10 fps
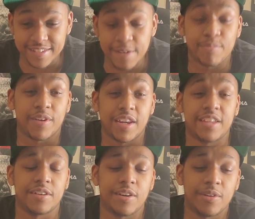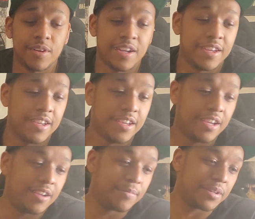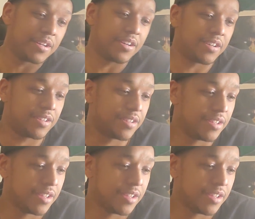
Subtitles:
separate it, you know, but,